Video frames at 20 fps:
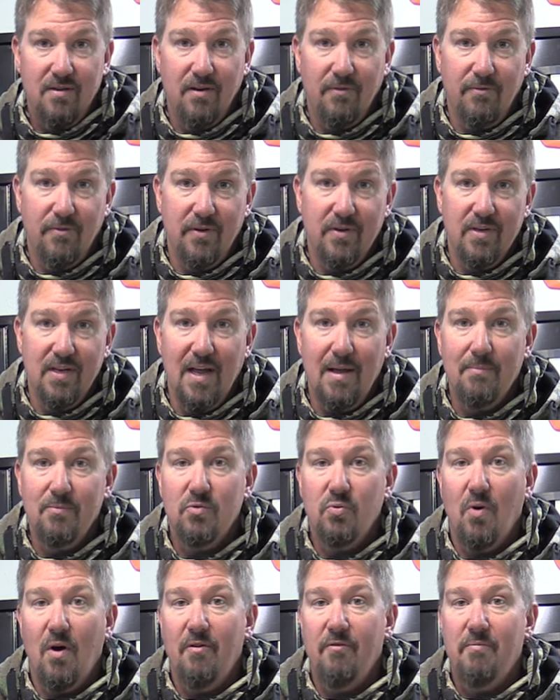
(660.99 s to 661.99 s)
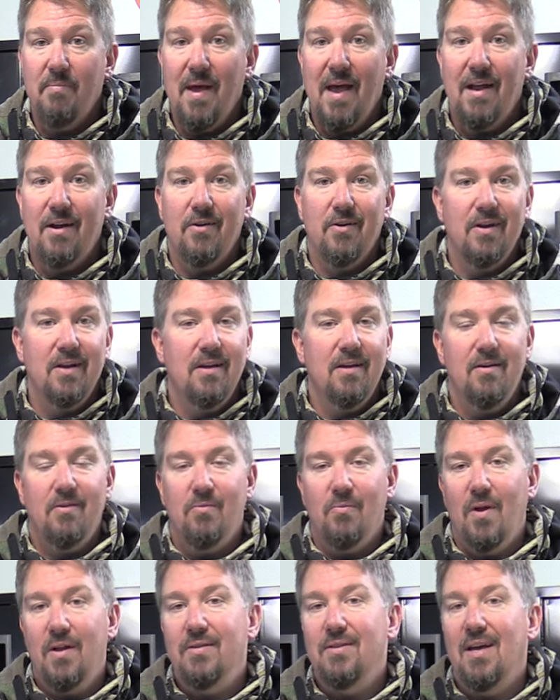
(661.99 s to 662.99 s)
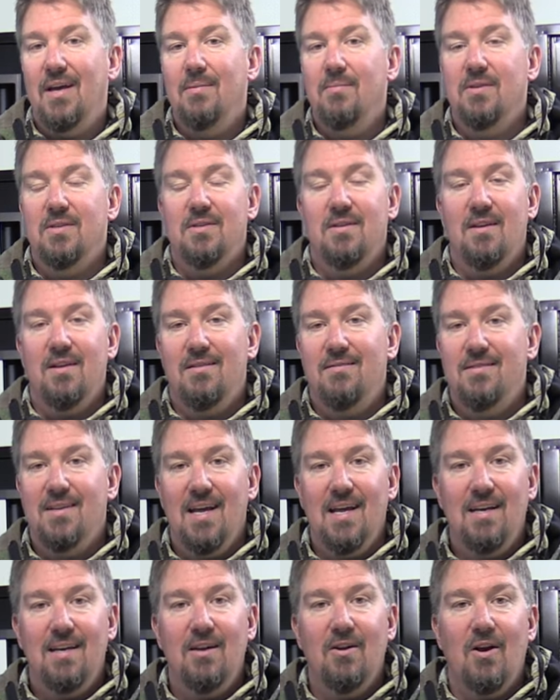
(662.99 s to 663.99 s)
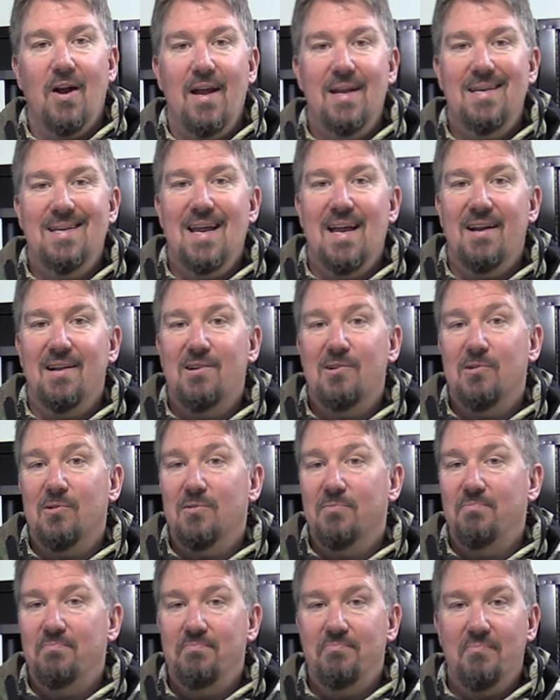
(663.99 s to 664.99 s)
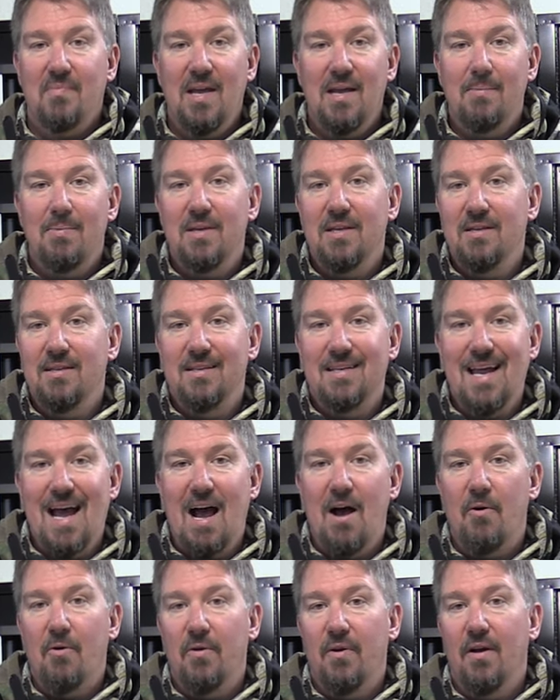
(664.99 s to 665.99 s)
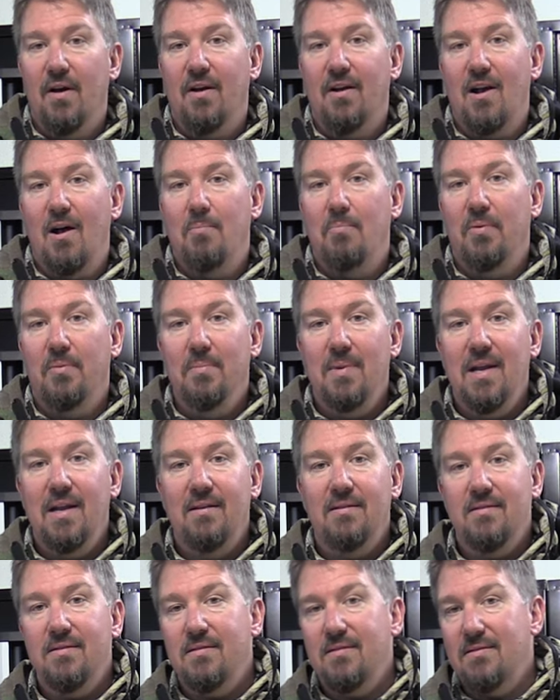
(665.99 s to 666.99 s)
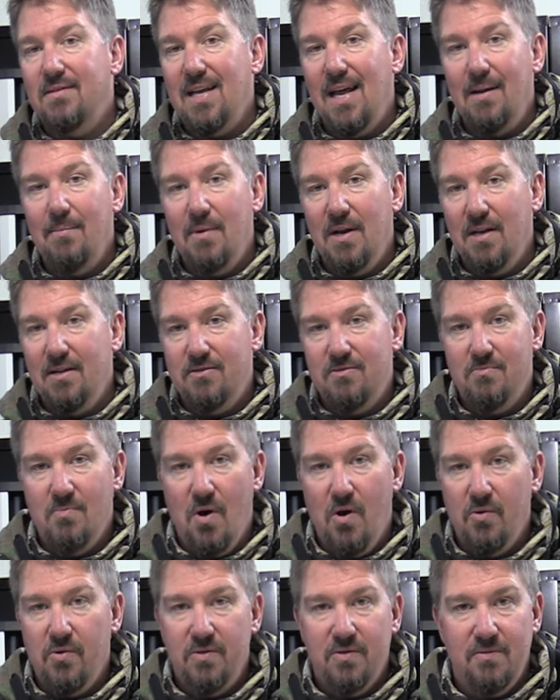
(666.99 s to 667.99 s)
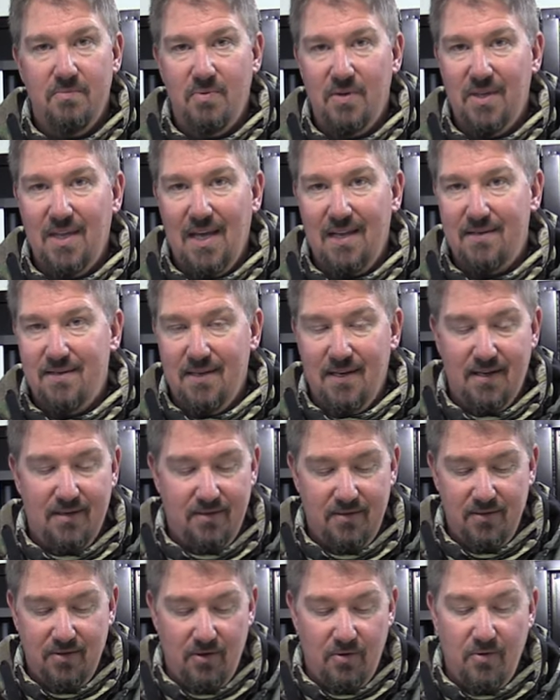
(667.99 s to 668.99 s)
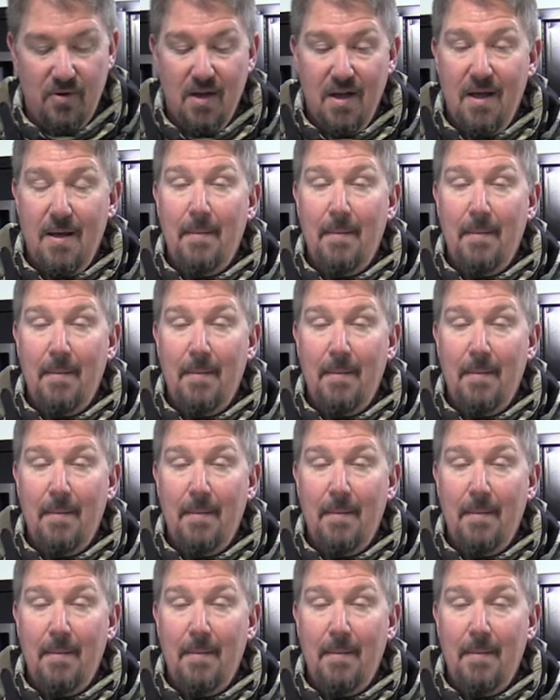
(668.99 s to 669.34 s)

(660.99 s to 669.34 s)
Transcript: different M twelve battery, runtime is dang near identical, maybe down a couple minutes, ten minutes most, but that's it. So